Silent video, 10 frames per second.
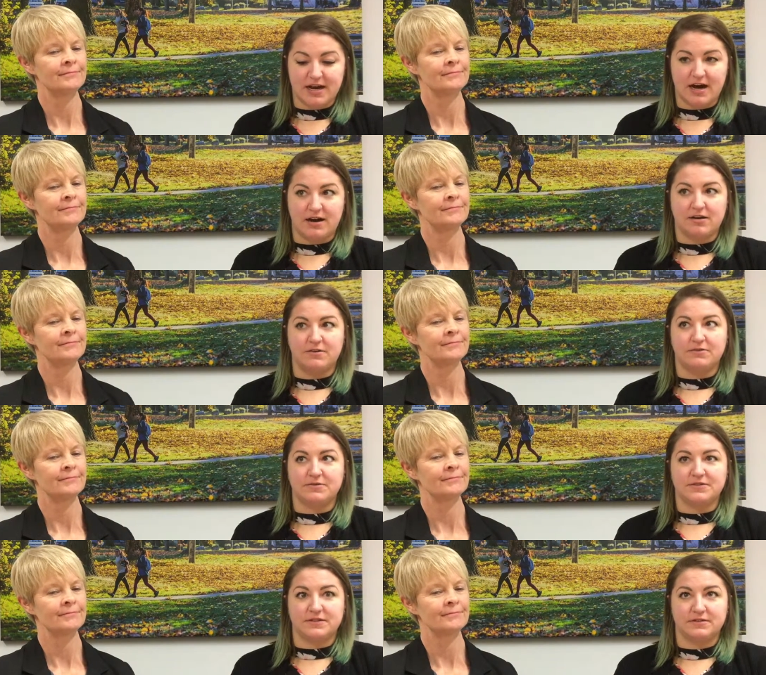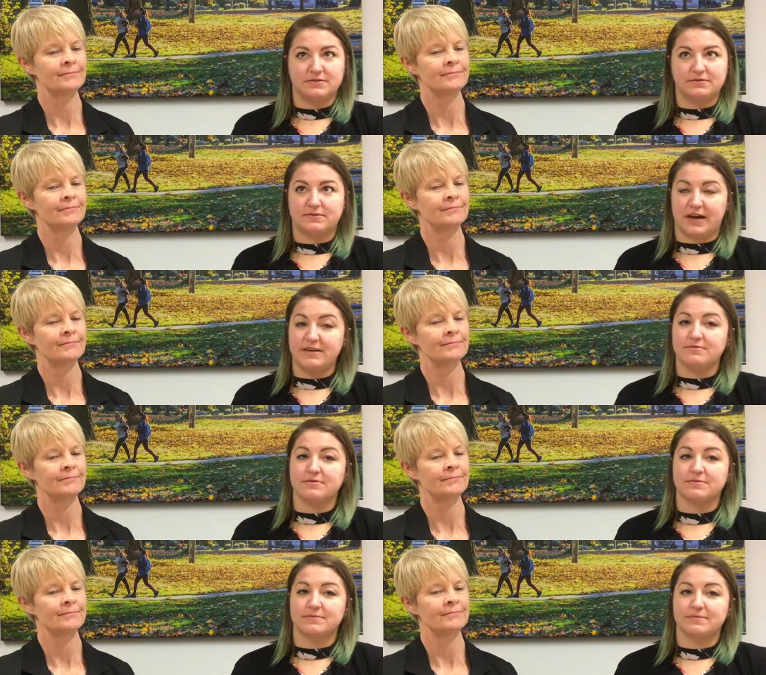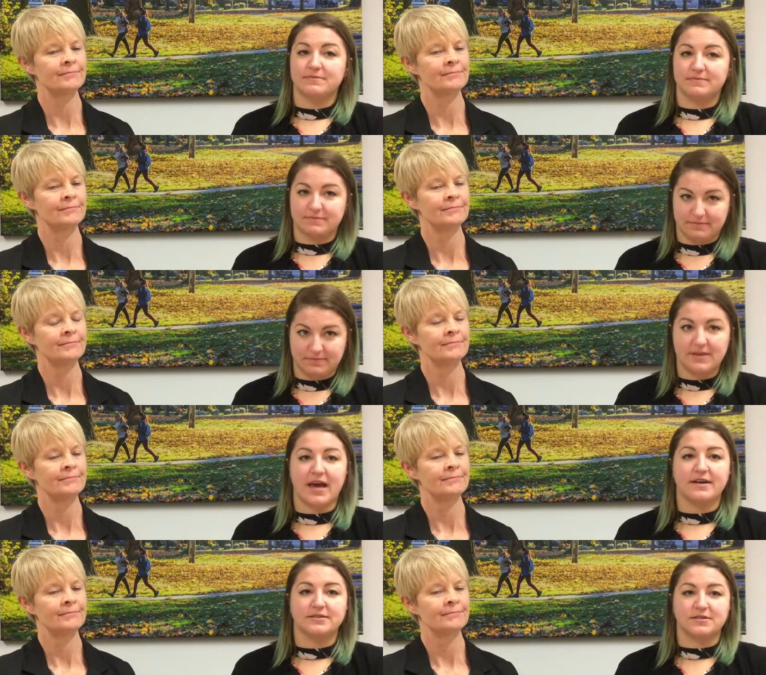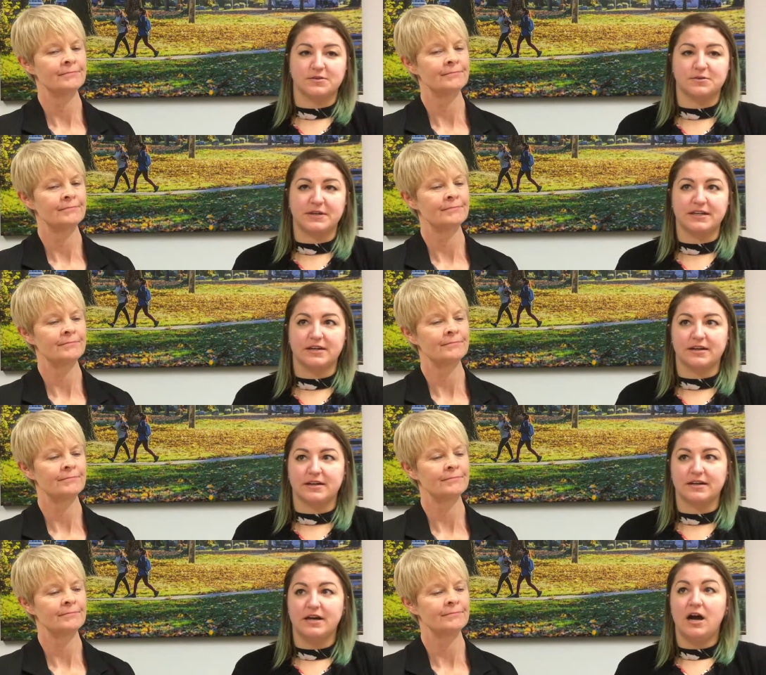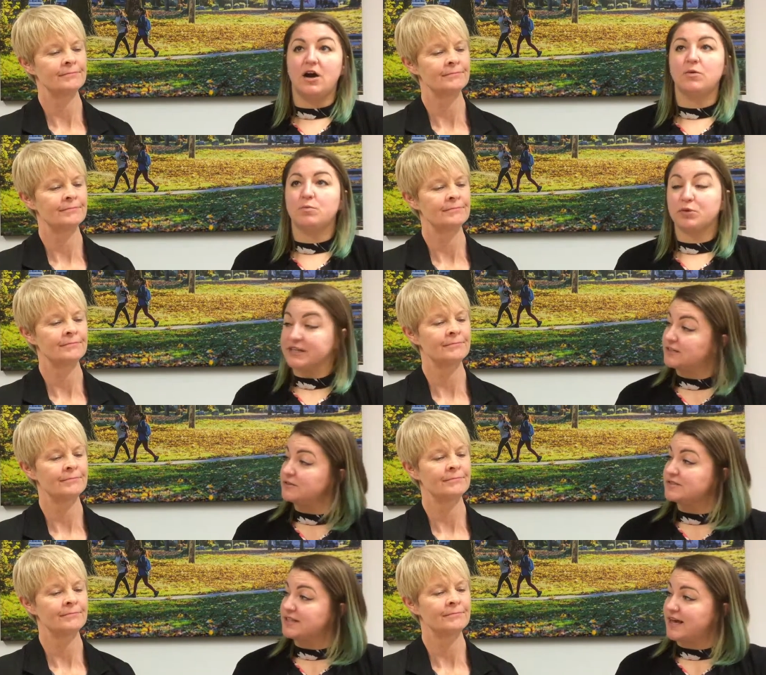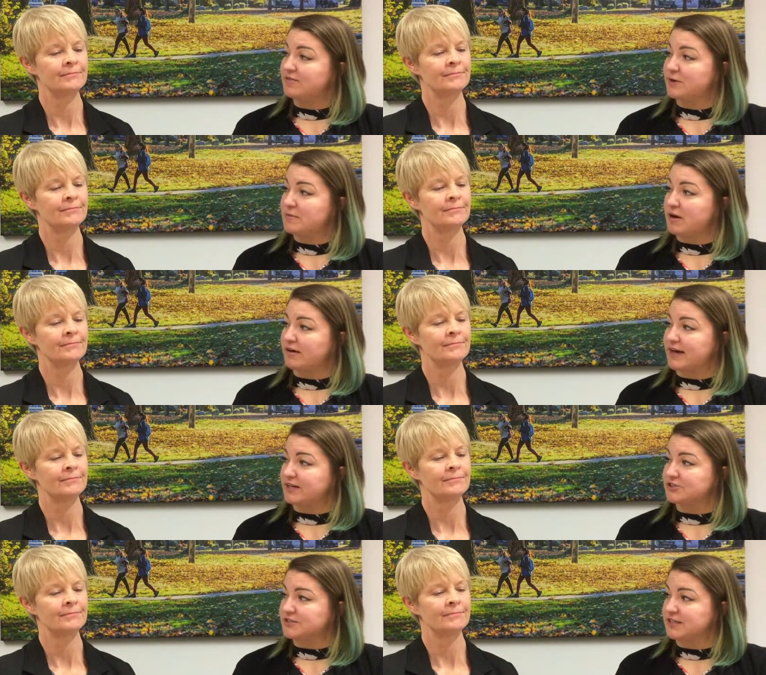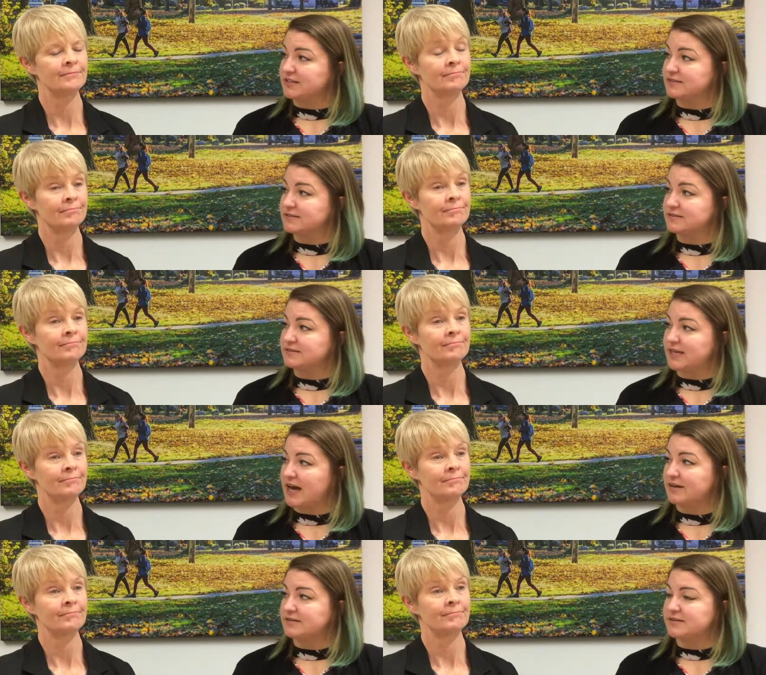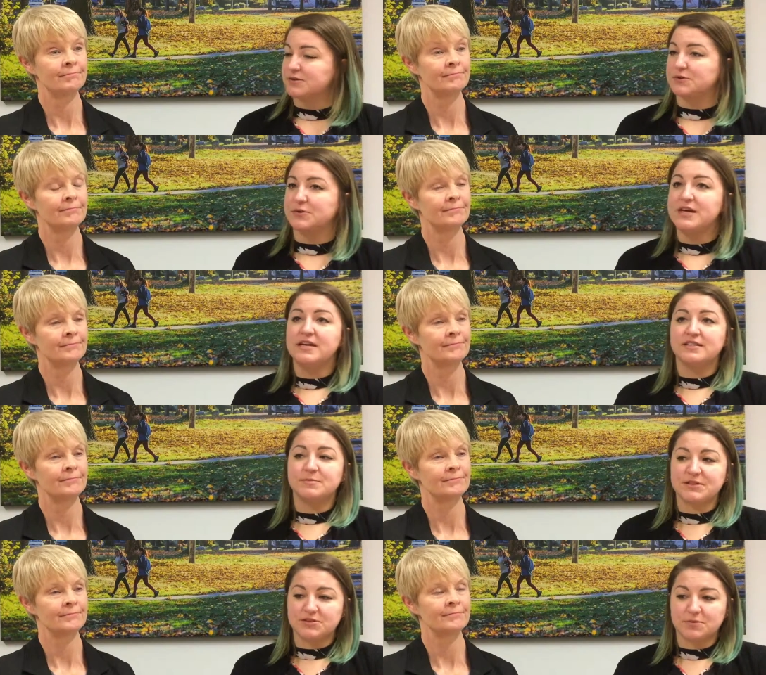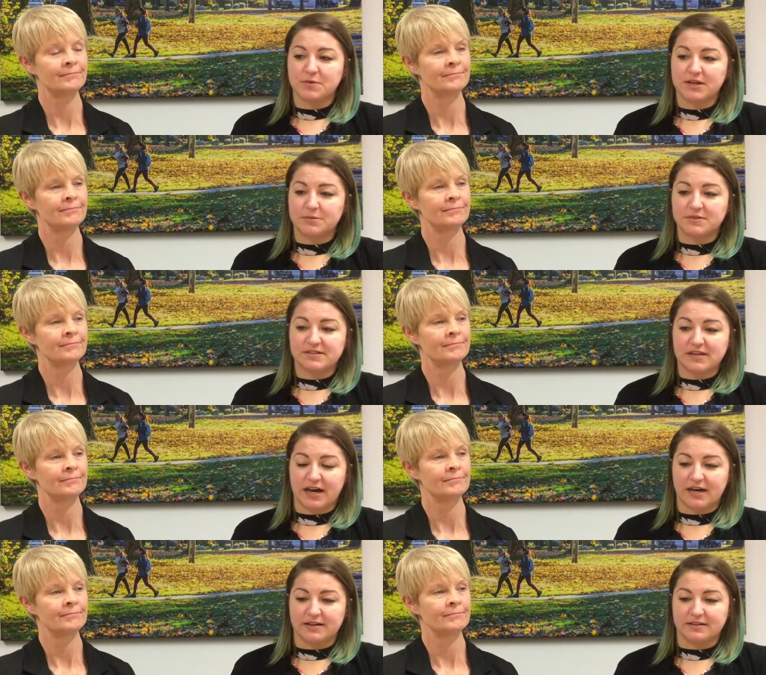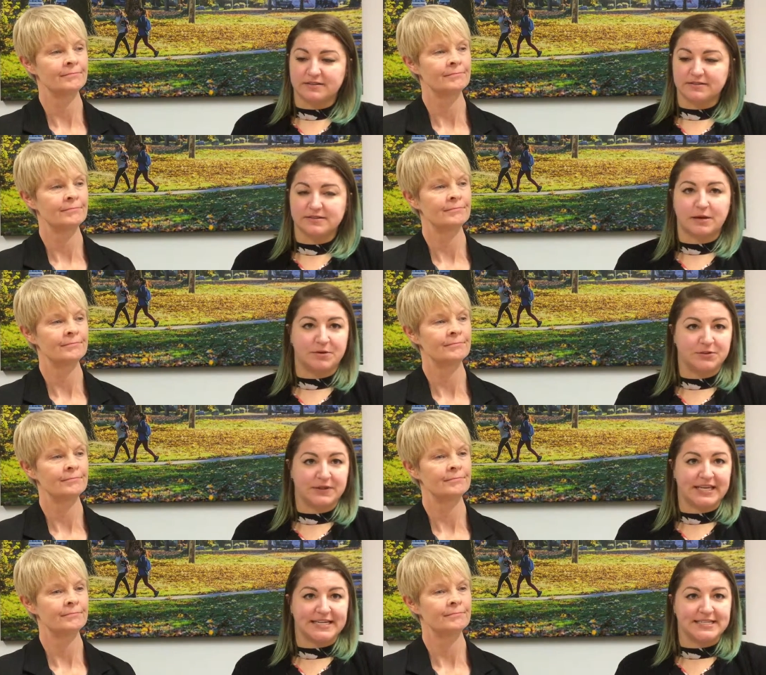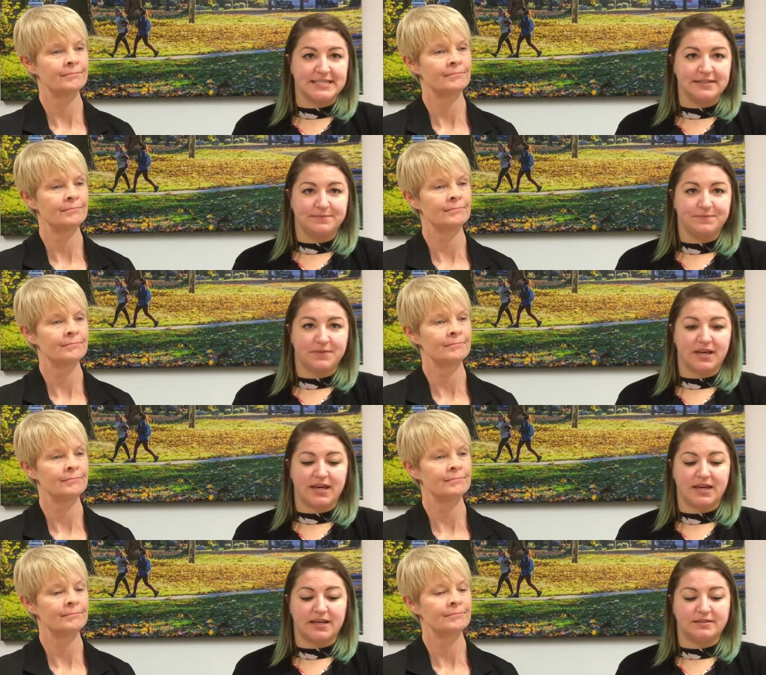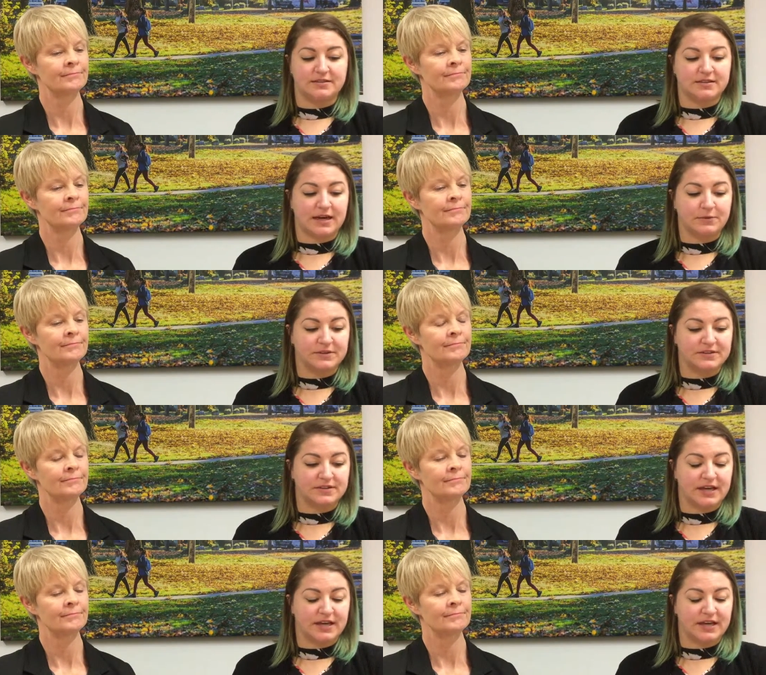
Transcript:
Speaker 1: of five. Yeah, so we are pretty close to the halfway mark actually. Yeah, so semester one was uh, summer 2018, and that was